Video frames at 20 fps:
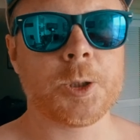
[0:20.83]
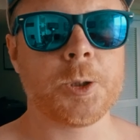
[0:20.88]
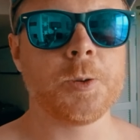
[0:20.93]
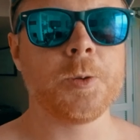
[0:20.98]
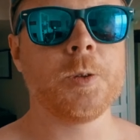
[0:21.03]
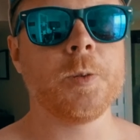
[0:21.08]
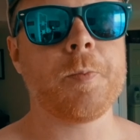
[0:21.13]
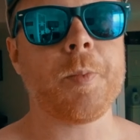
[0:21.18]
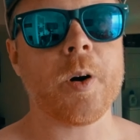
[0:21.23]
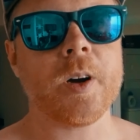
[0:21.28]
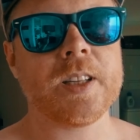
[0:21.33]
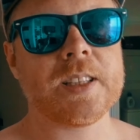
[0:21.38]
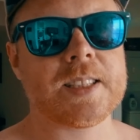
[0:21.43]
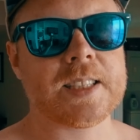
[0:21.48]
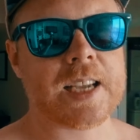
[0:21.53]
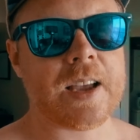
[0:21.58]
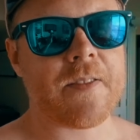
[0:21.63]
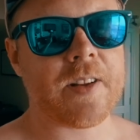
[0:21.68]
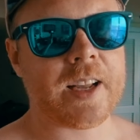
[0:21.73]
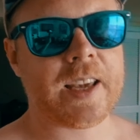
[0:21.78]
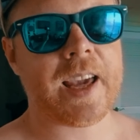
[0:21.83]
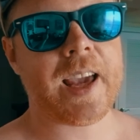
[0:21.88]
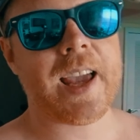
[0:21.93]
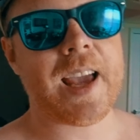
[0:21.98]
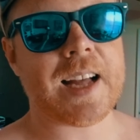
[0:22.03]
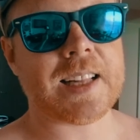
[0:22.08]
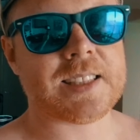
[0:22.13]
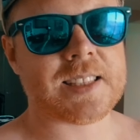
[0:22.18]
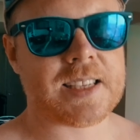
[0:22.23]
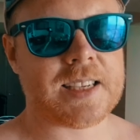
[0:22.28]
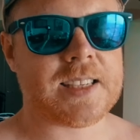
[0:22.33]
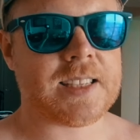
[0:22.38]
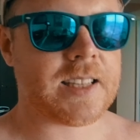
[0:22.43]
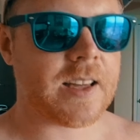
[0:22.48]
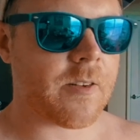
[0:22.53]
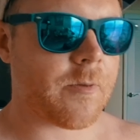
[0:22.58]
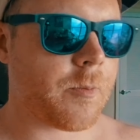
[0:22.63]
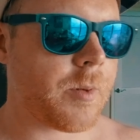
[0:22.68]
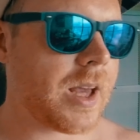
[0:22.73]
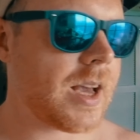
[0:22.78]
two point seven K at
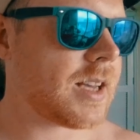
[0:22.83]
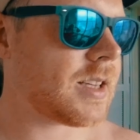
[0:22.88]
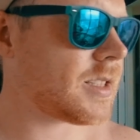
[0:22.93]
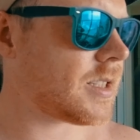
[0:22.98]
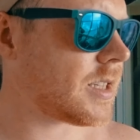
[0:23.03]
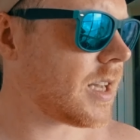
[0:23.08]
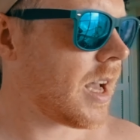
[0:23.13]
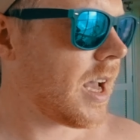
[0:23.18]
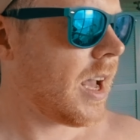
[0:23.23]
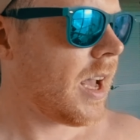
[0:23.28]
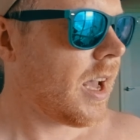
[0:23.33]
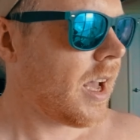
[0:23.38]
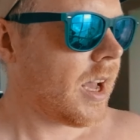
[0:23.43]
sixty F P S.